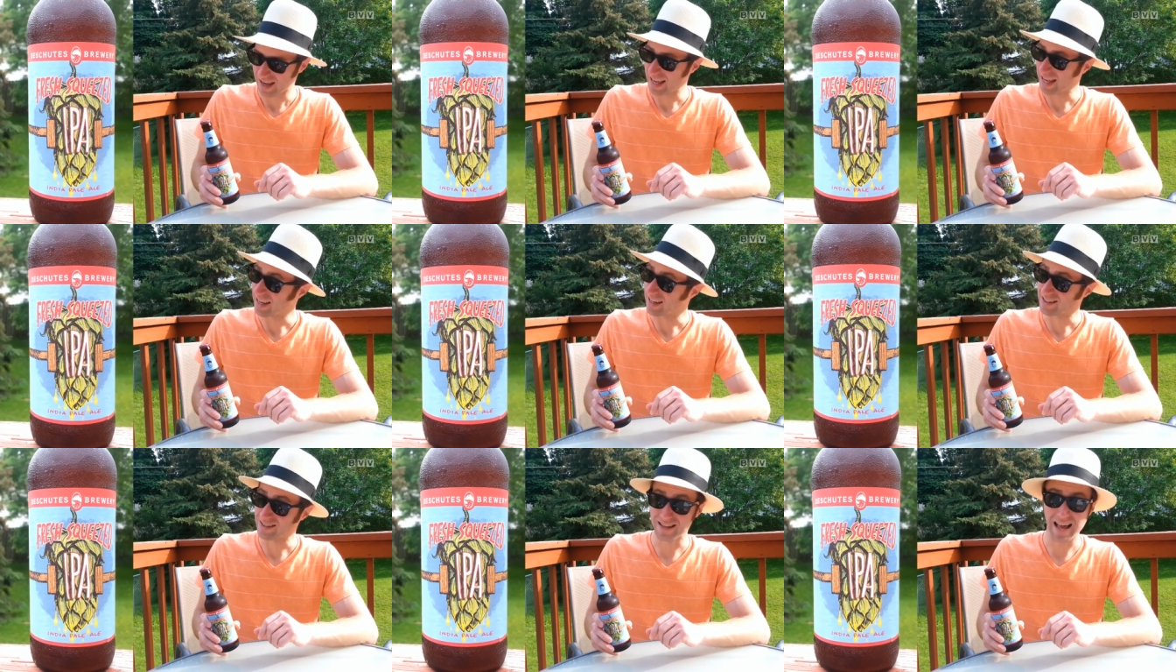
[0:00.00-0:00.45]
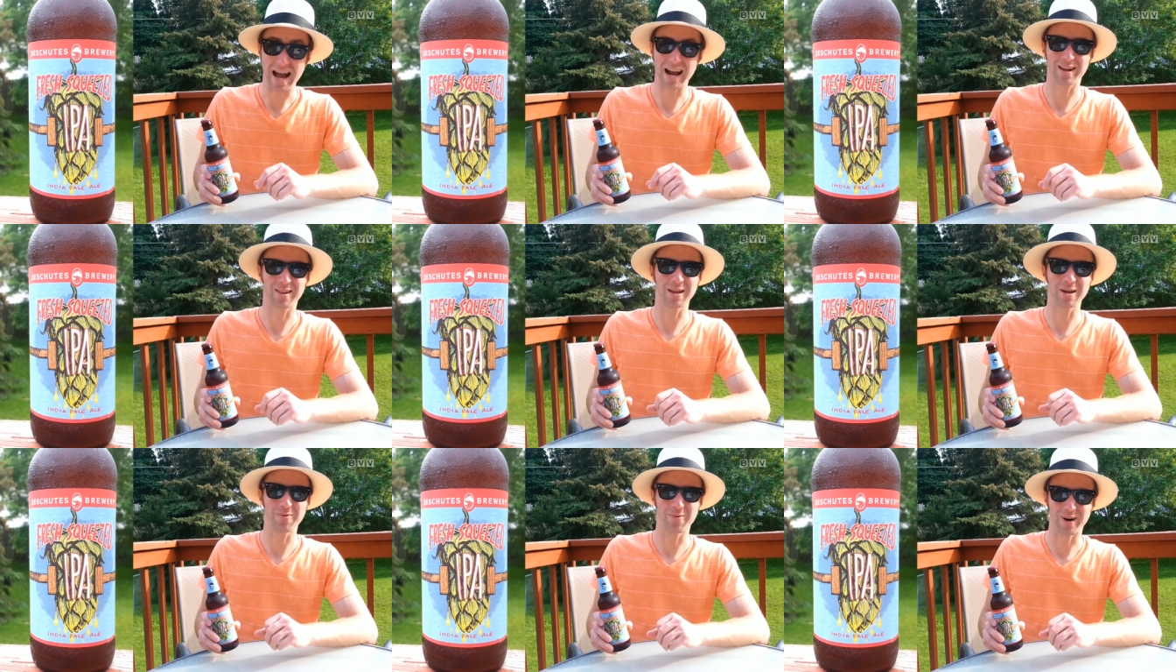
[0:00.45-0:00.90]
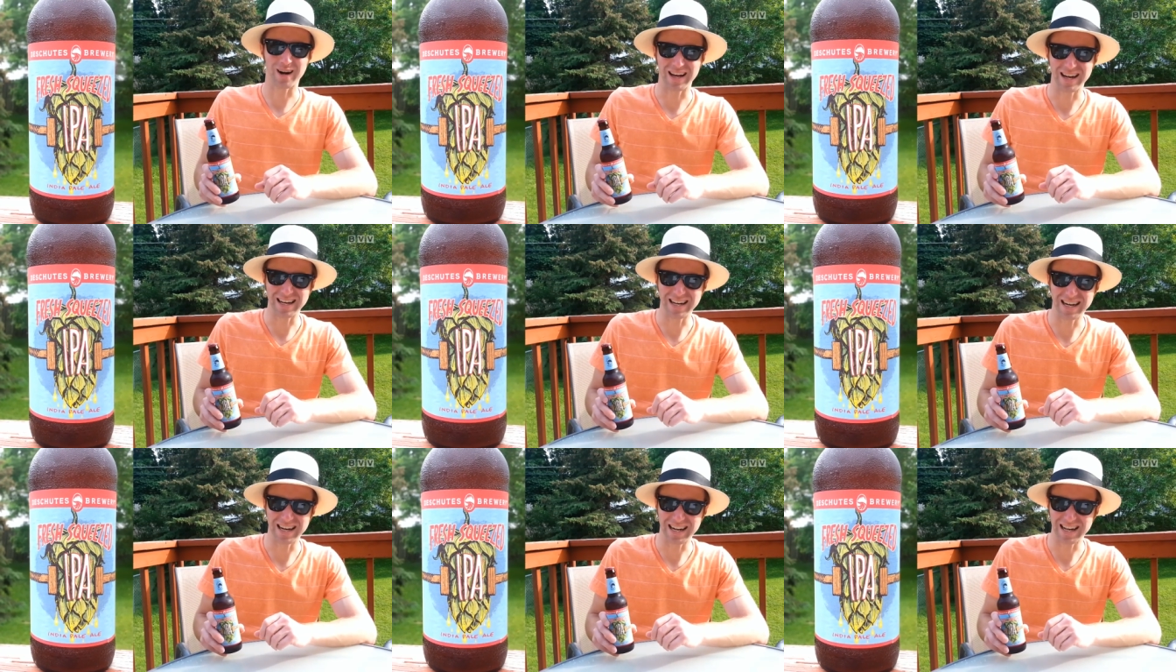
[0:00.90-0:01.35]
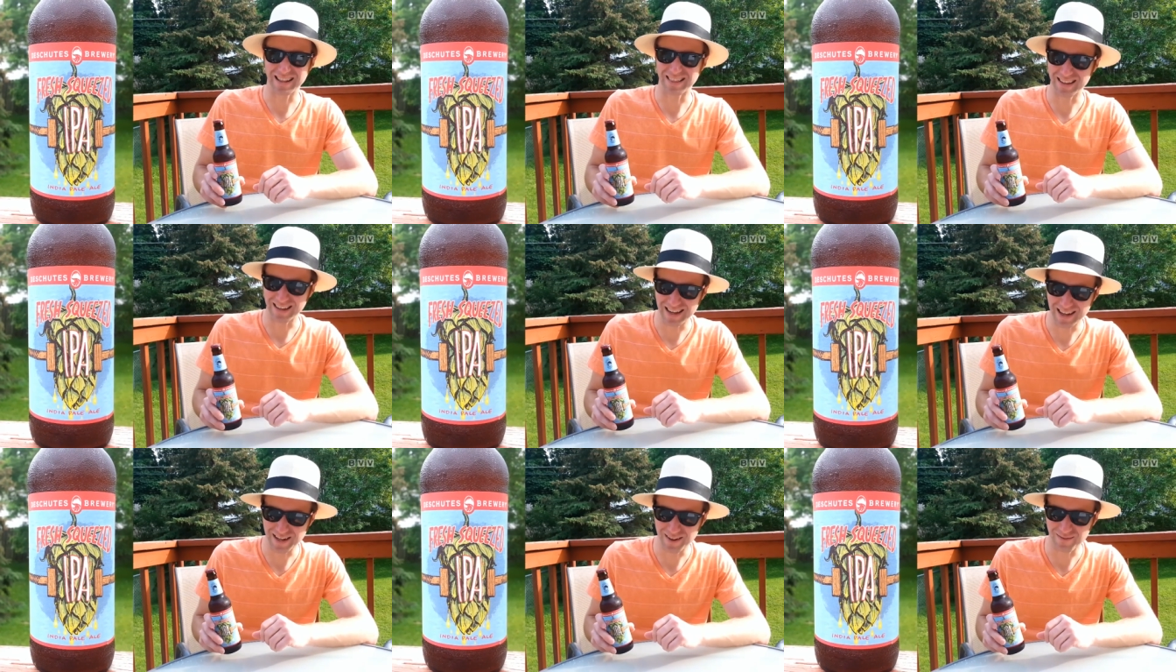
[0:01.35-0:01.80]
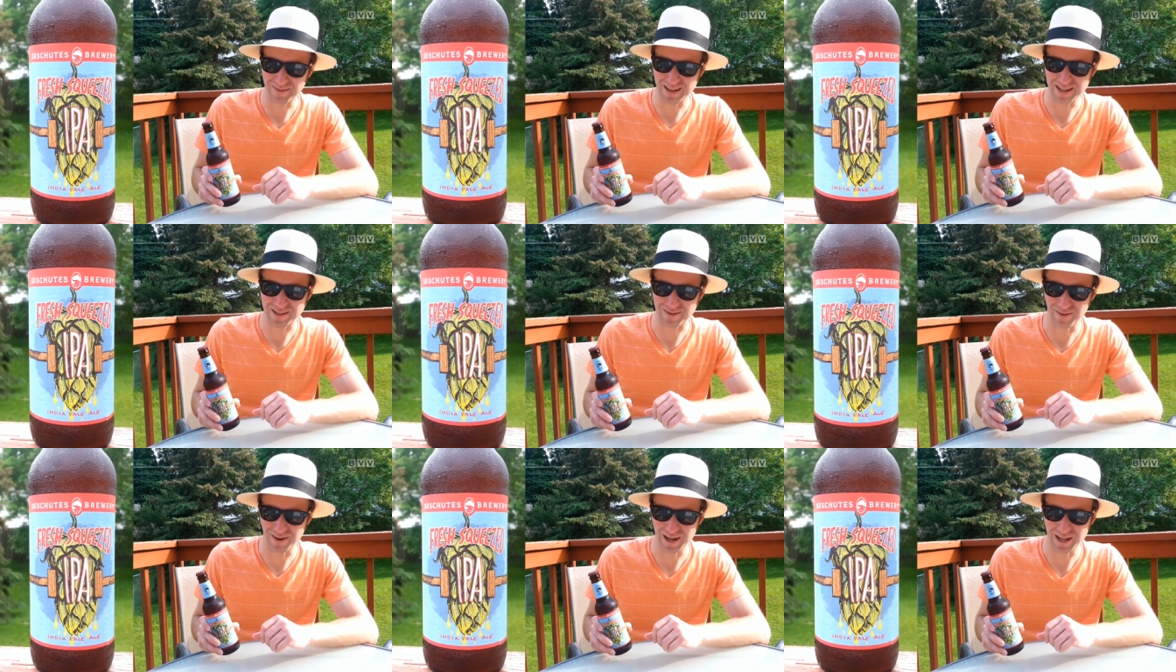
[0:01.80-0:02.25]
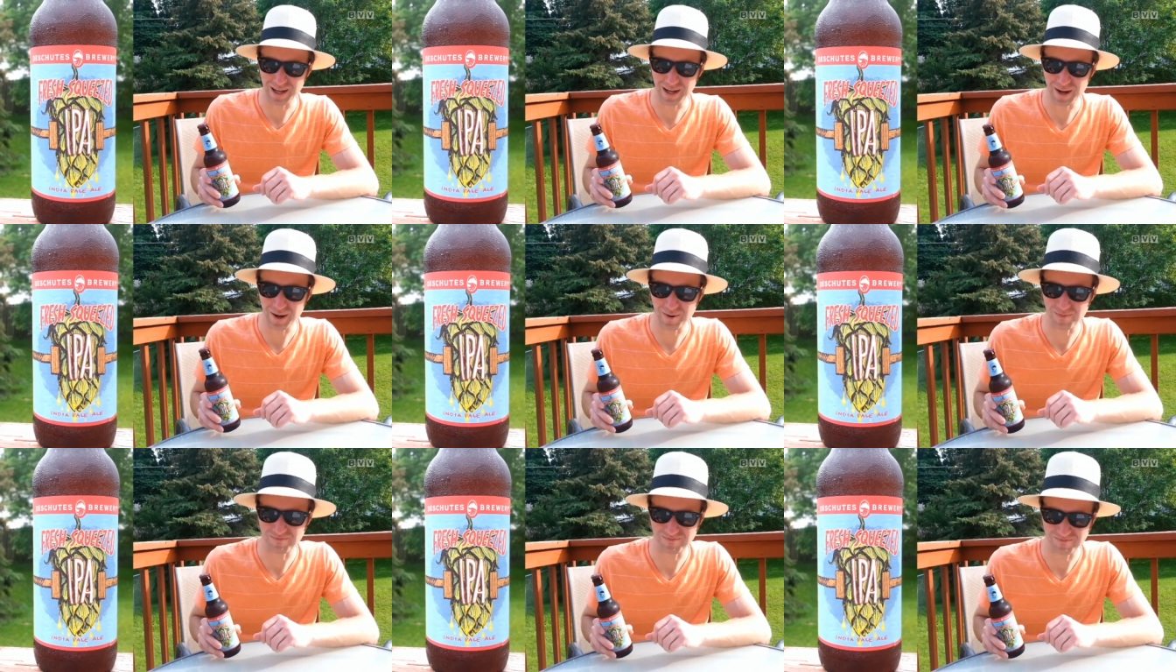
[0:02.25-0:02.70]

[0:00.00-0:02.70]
Exactly what I need at the end of this video.